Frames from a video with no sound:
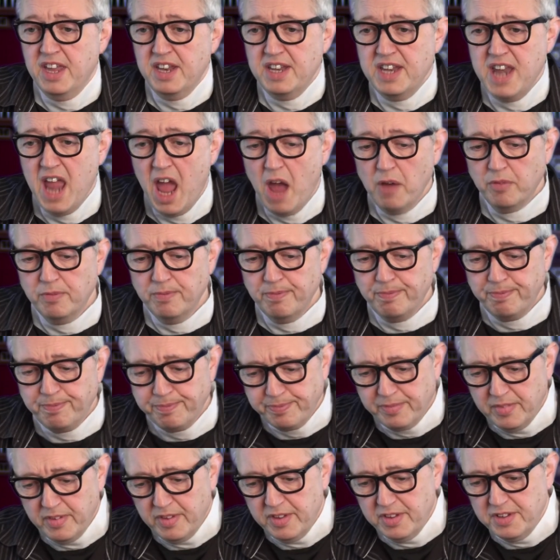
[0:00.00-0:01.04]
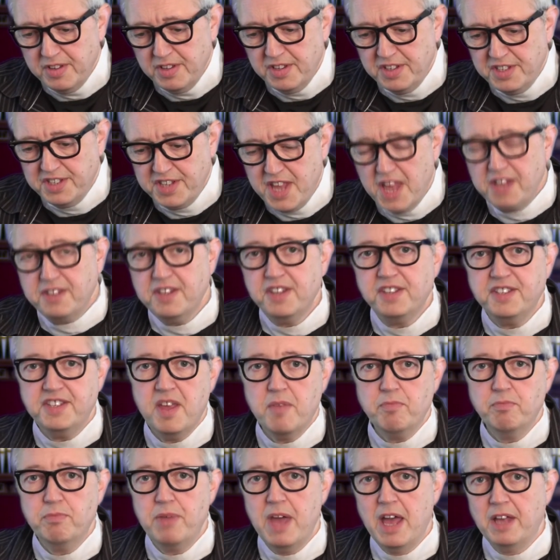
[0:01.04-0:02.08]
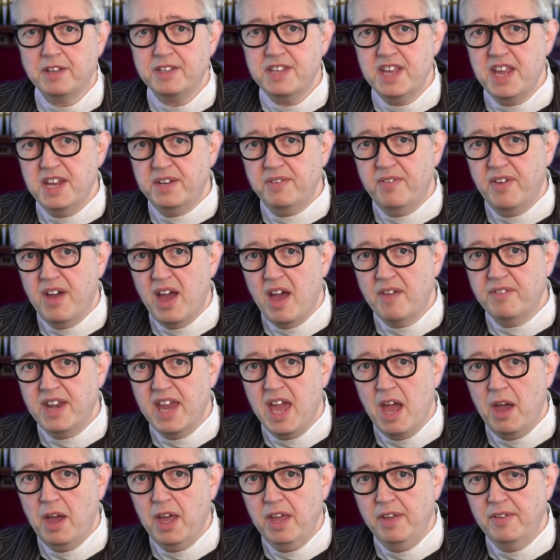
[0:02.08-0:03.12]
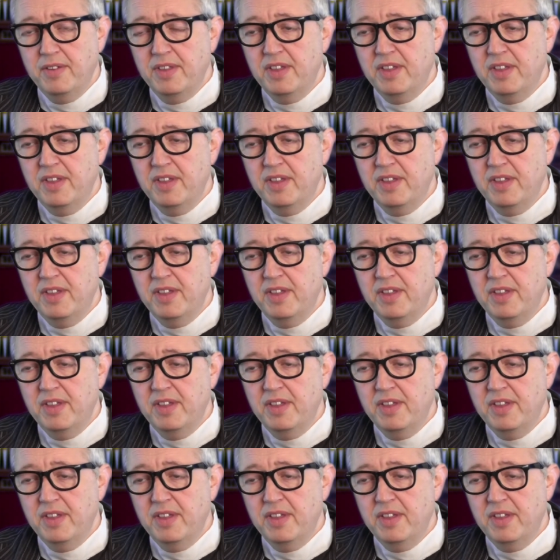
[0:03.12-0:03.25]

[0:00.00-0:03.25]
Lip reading: Now, set at £7.85 an hour,